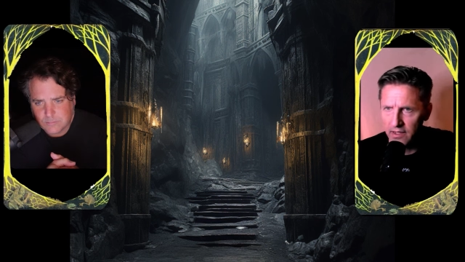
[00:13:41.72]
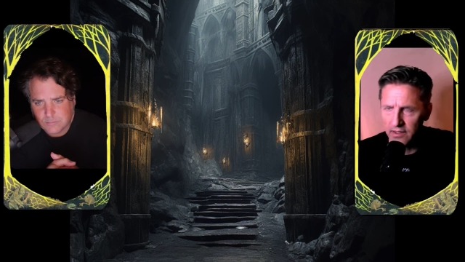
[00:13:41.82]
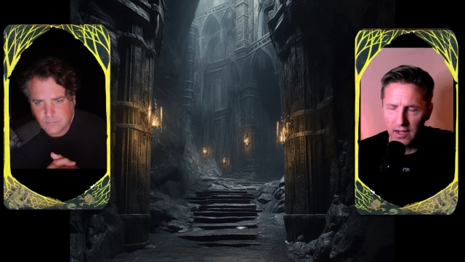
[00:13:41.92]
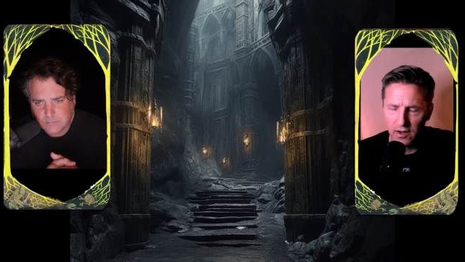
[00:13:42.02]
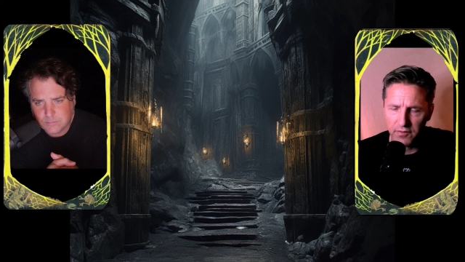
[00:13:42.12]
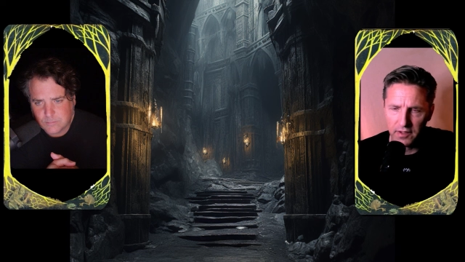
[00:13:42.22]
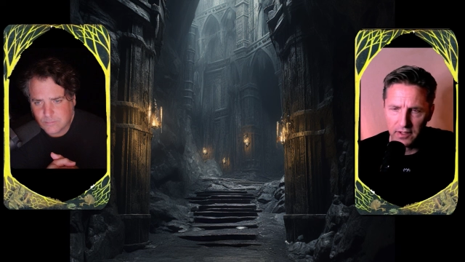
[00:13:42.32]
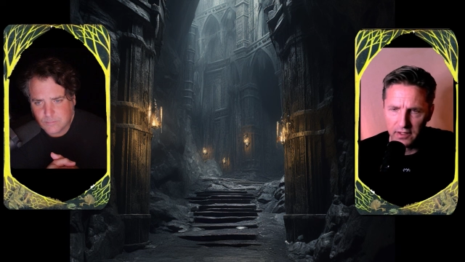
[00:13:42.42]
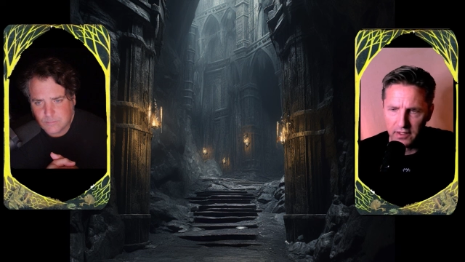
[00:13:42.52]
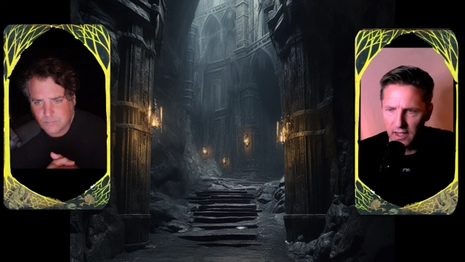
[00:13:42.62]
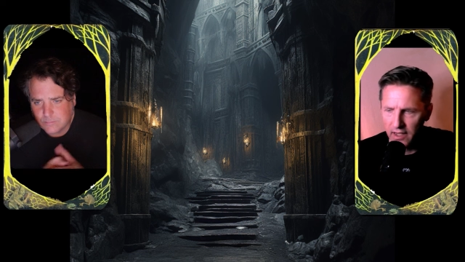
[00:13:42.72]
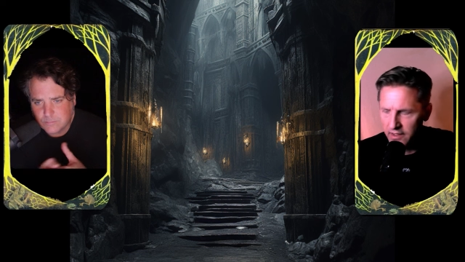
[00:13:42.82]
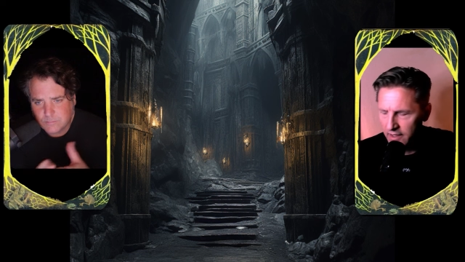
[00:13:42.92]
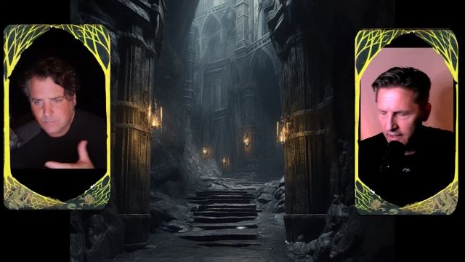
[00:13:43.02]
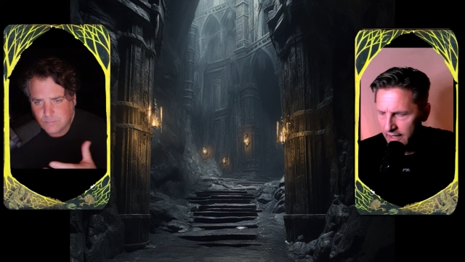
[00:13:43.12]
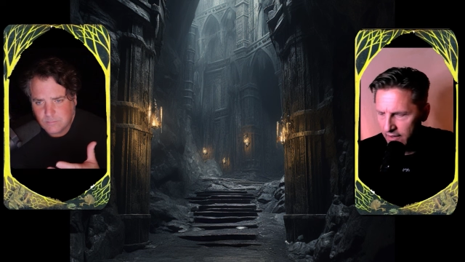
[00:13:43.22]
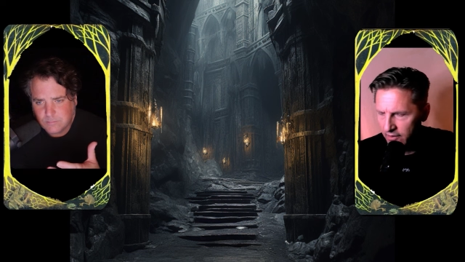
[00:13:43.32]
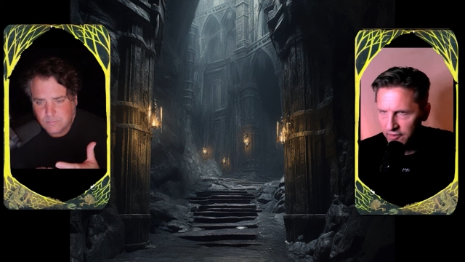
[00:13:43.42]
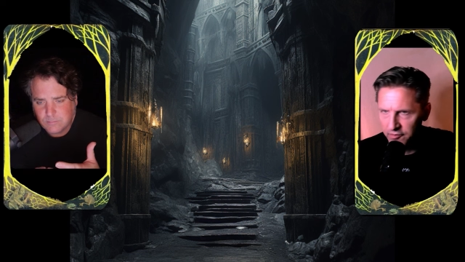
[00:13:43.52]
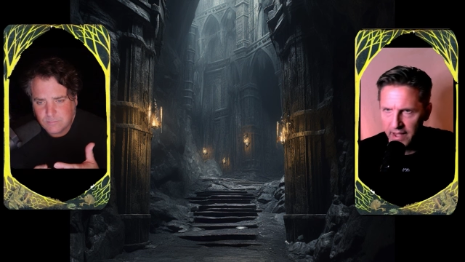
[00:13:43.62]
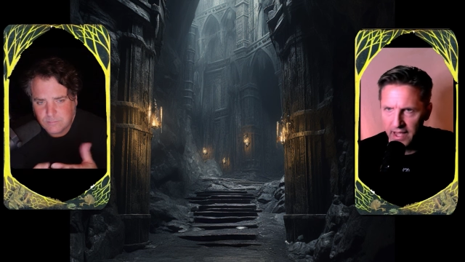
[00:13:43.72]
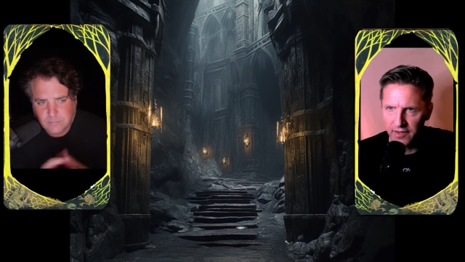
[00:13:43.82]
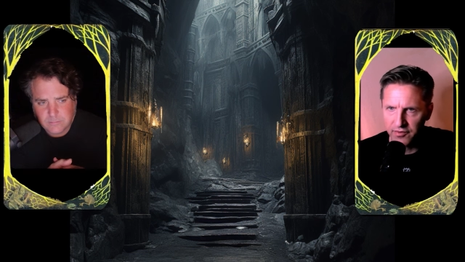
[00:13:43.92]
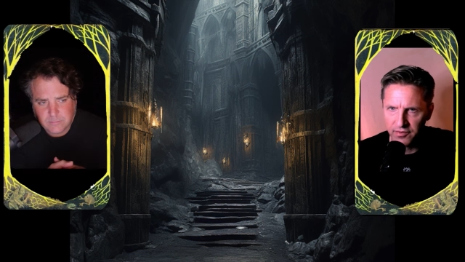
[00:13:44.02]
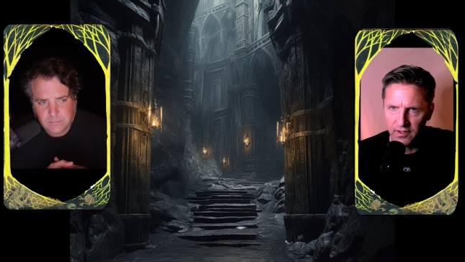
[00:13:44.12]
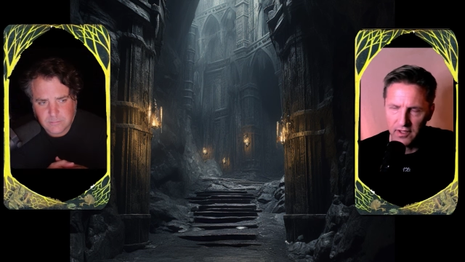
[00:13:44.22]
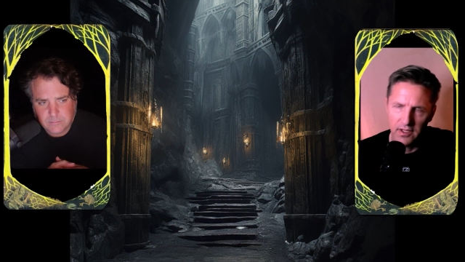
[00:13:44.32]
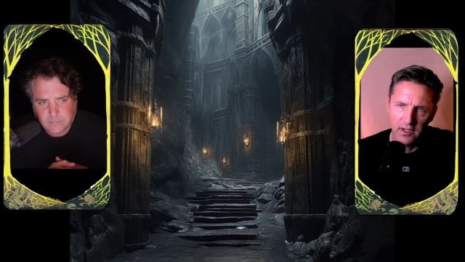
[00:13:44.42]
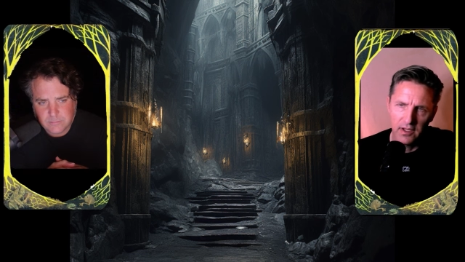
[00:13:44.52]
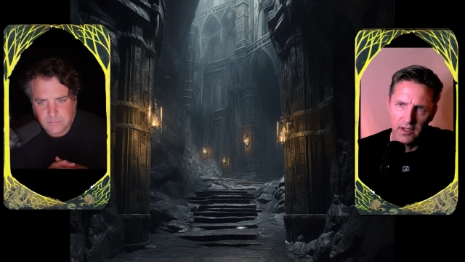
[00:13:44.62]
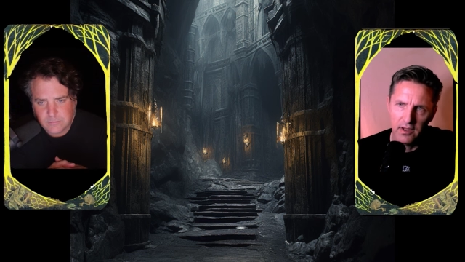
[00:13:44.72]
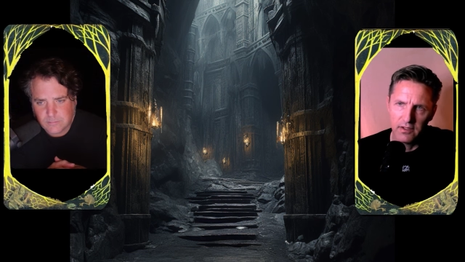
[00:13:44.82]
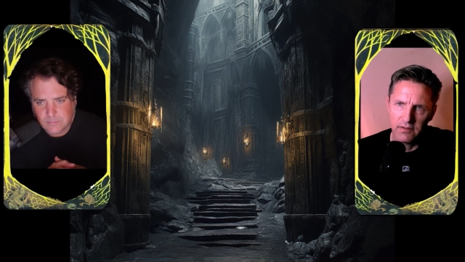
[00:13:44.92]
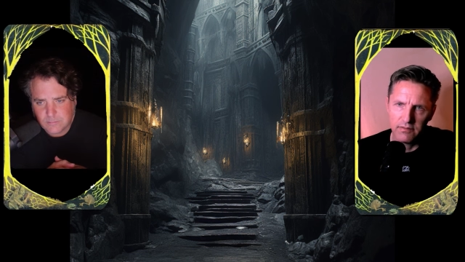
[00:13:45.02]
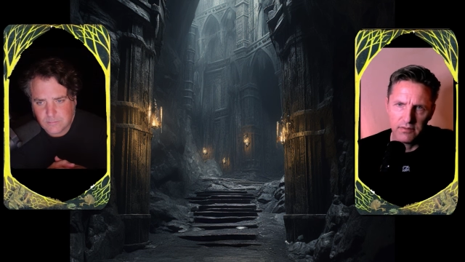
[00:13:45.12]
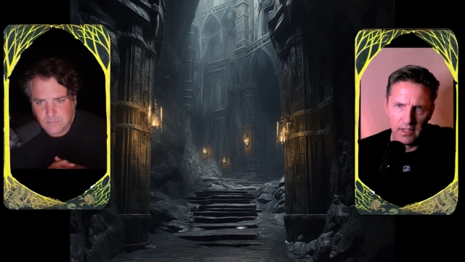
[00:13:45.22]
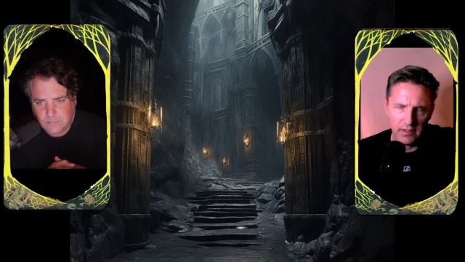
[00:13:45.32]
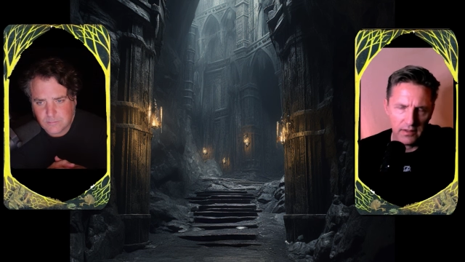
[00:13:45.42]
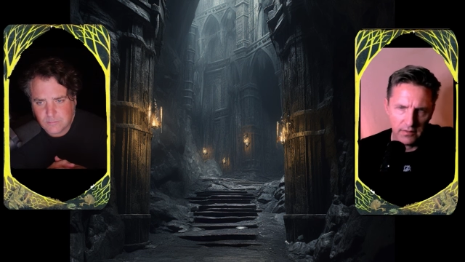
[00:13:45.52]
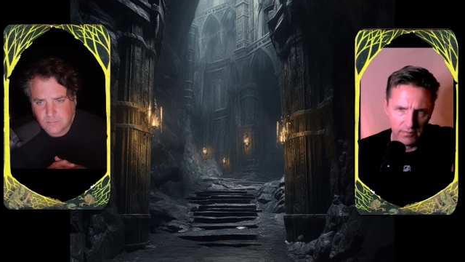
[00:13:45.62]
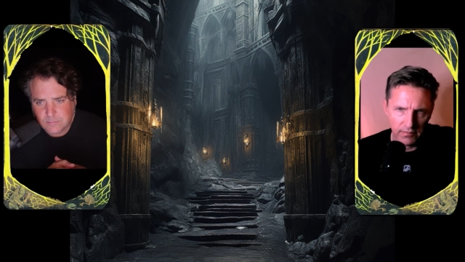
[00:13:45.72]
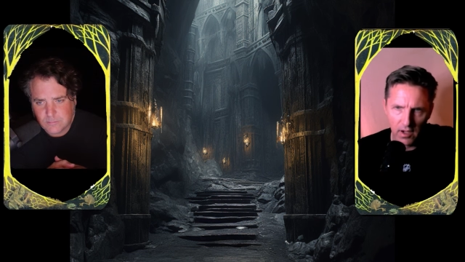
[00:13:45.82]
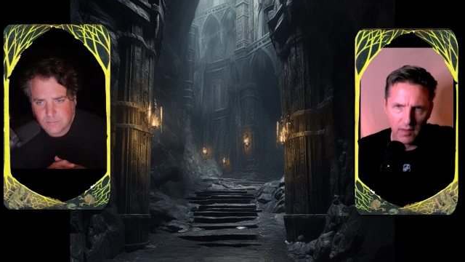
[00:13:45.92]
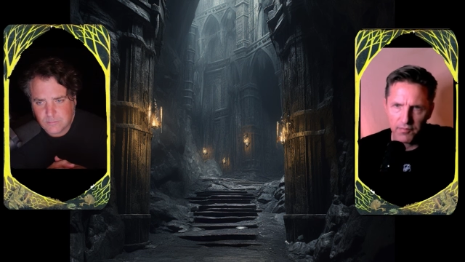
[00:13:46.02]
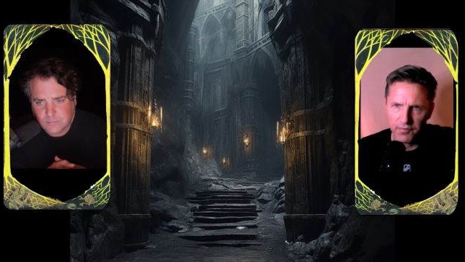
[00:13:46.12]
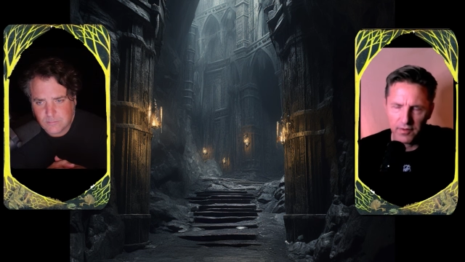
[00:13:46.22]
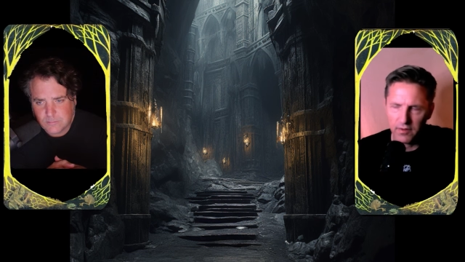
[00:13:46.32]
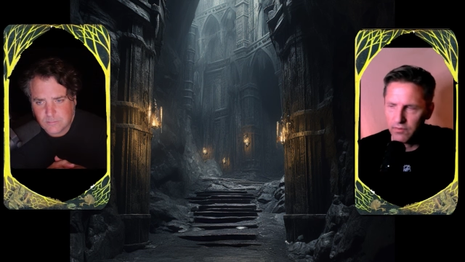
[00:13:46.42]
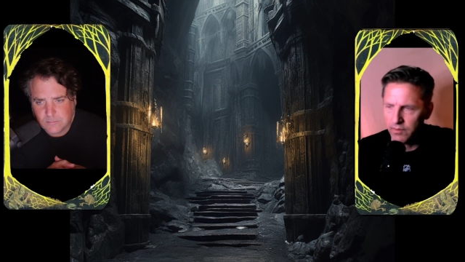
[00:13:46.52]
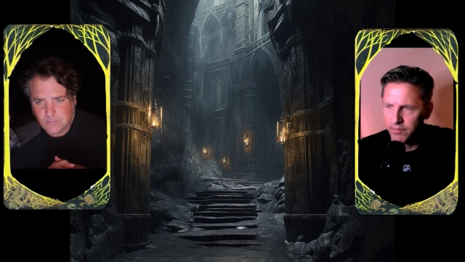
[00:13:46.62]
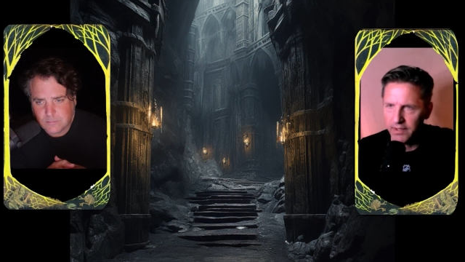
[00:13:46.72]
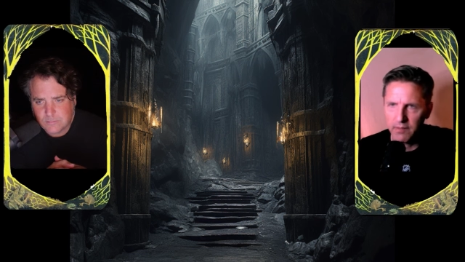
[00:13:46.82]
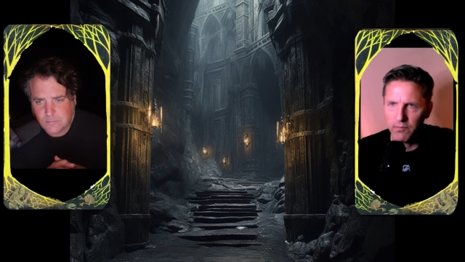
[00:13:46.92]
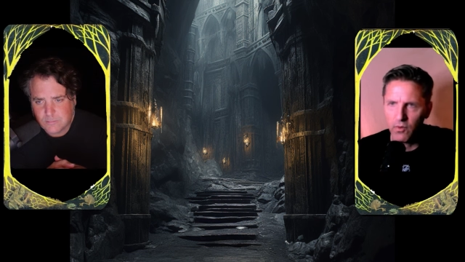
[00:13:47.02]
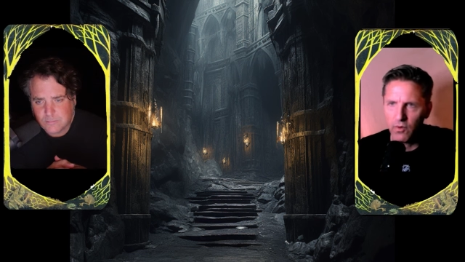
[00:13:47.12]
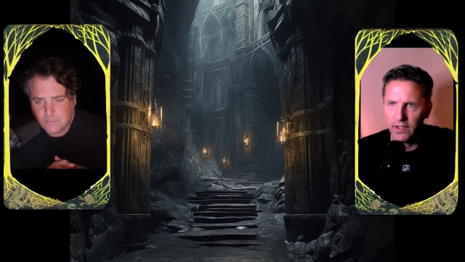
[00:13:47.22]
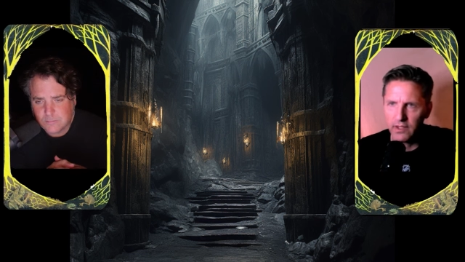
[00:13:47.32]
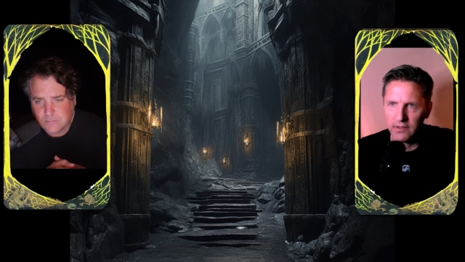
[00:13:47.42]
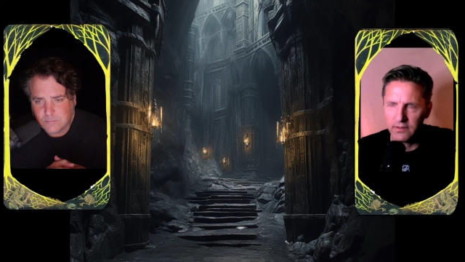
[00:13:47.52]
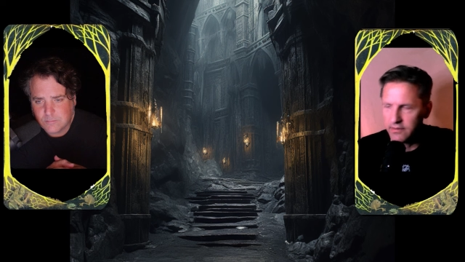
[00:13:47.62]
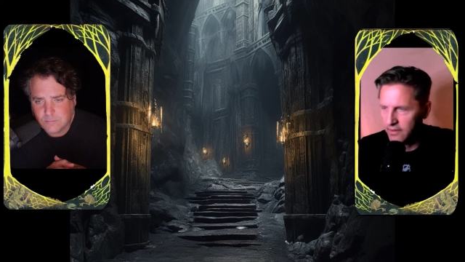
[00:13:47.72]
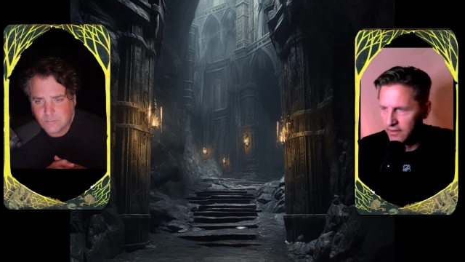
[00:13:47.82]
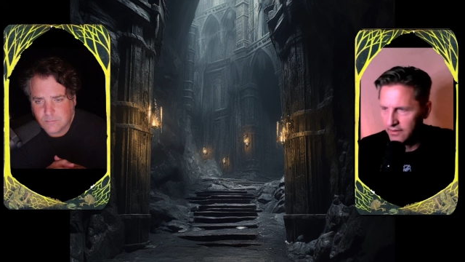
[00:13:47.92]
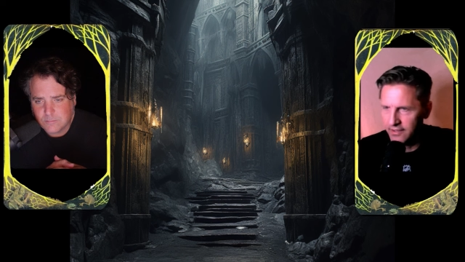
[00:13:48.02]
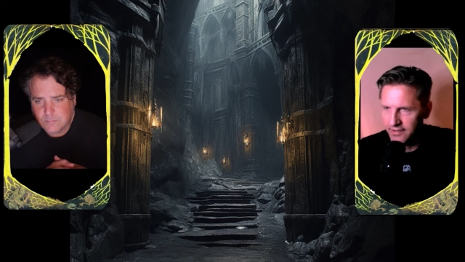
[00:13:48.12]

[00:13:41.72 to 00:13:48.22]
Speaker 1: uh, got over the uh, Caradhras Pass, they Gollum still would be in Moria until